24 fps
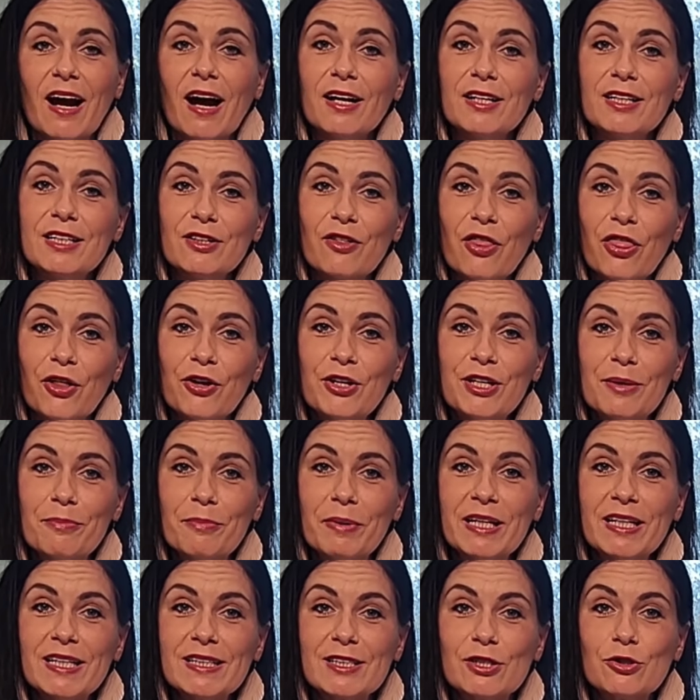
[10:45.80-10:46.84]
under 30
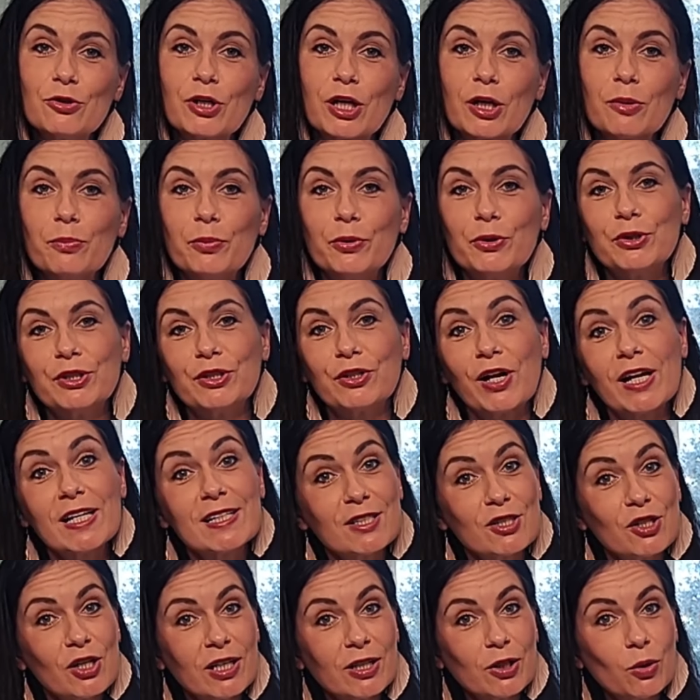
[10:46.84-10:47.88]
minutes you can put
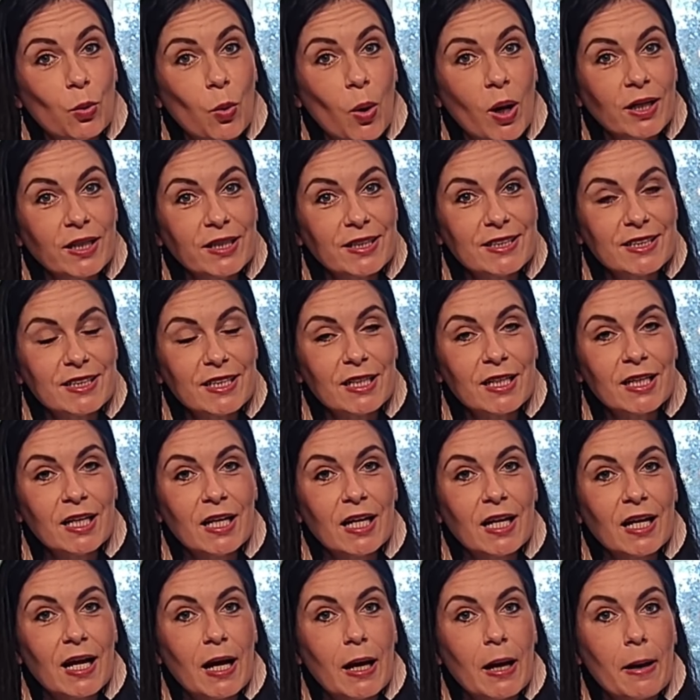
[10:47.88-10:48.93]
restaurant quality
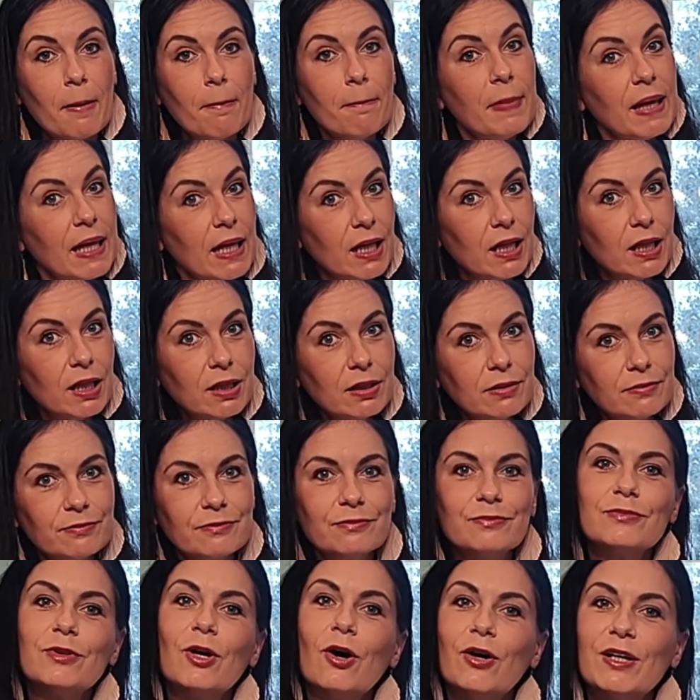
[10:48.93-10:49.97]
meal
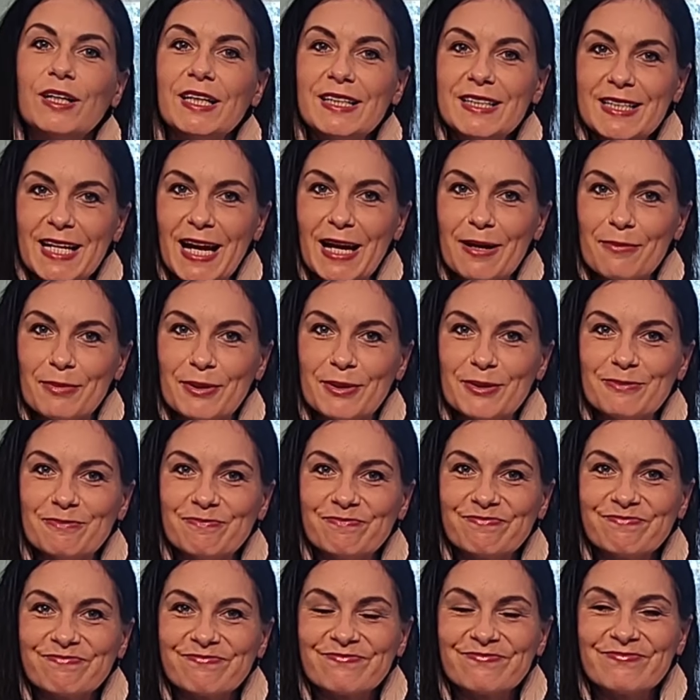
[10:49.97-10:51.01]
on a table.
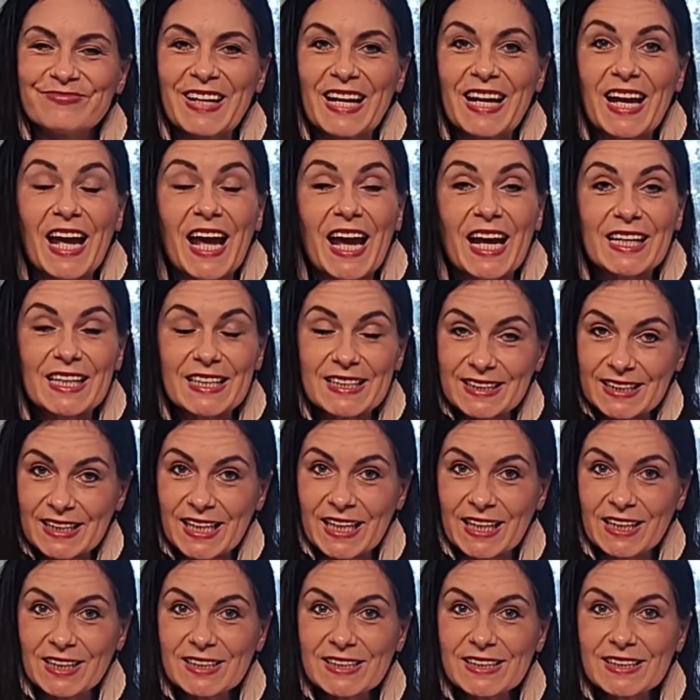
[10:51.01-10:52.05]
And it's
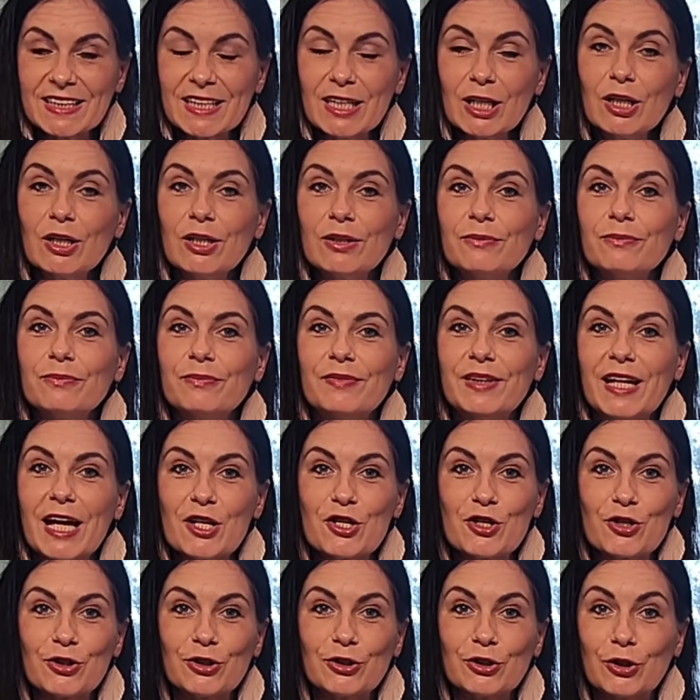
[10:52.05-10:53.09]
healthy,
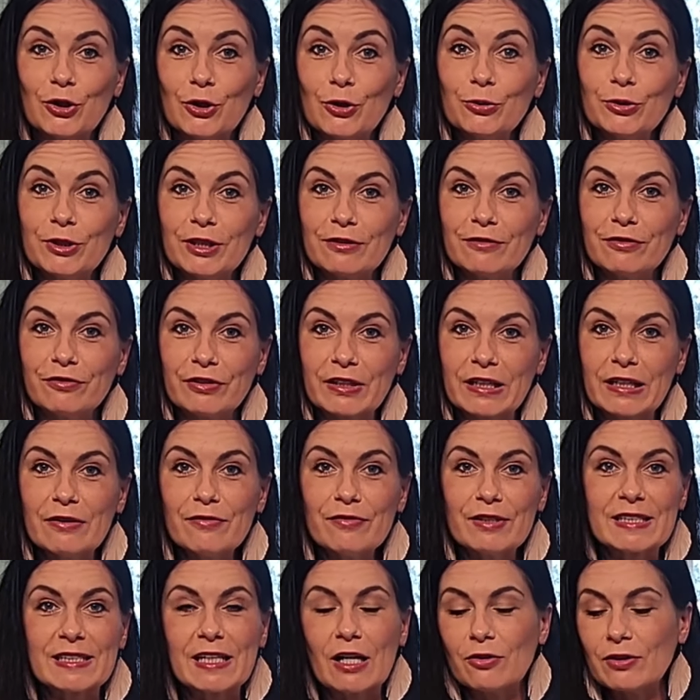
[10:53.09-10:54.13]
natural
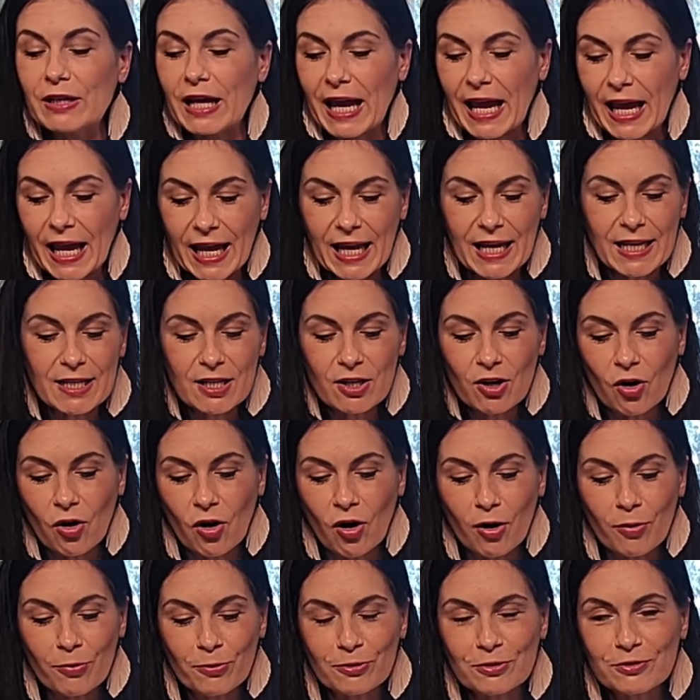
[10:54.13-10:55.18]
gluten-free, without any
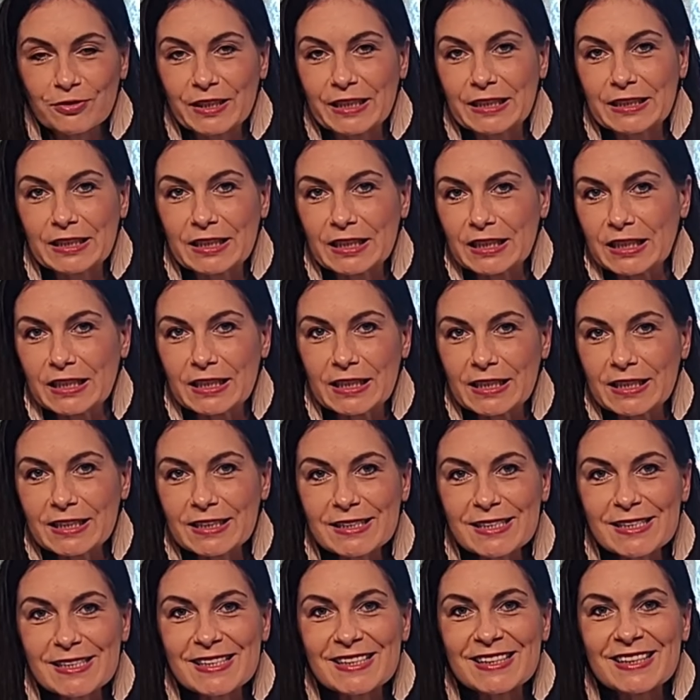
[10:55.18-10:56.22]
harmful
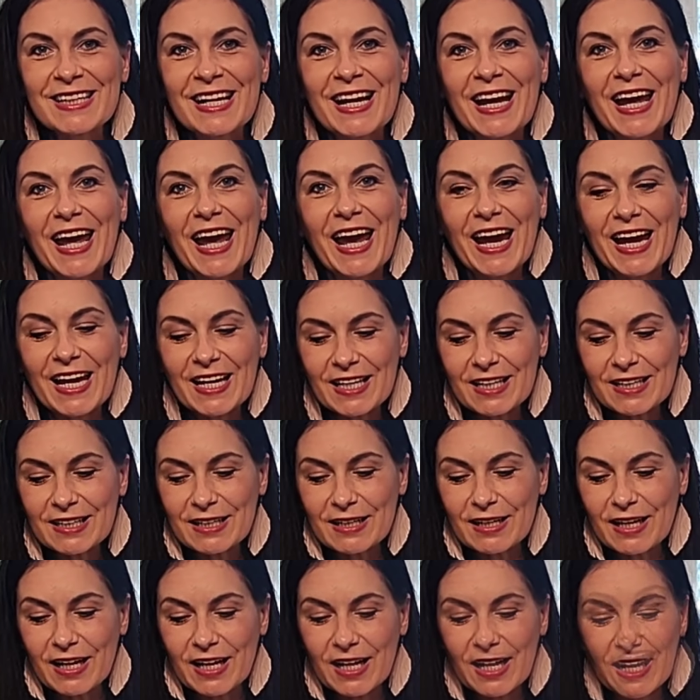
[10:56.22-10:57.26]
ingredients added,
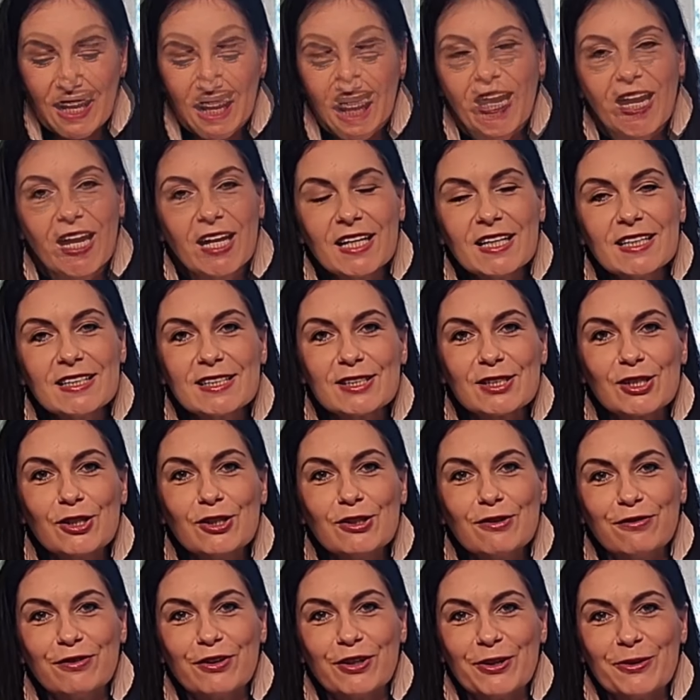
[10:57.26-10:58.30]
and it's
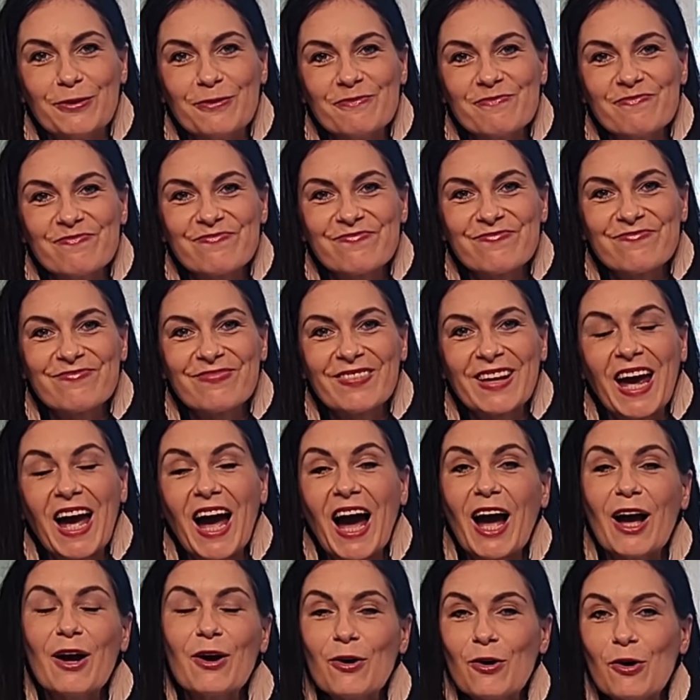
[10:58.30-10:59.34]
good for you.
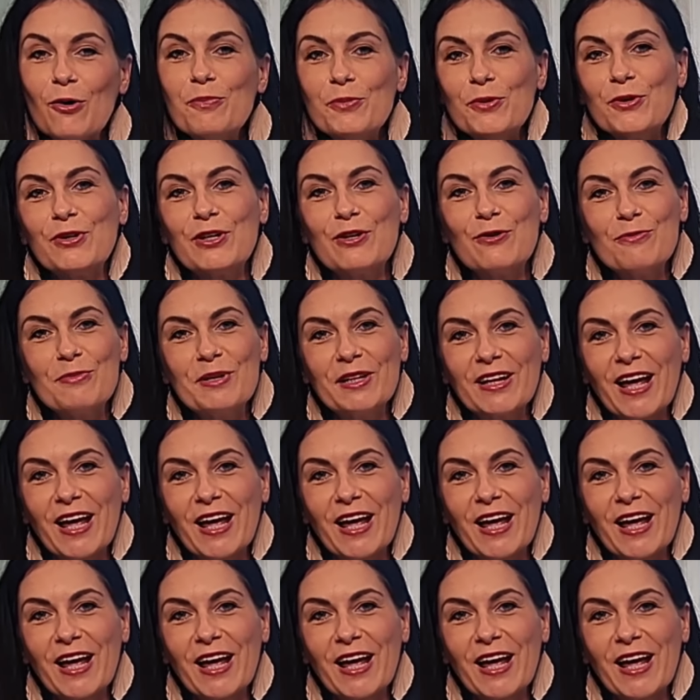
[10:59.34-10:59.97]
I hope you give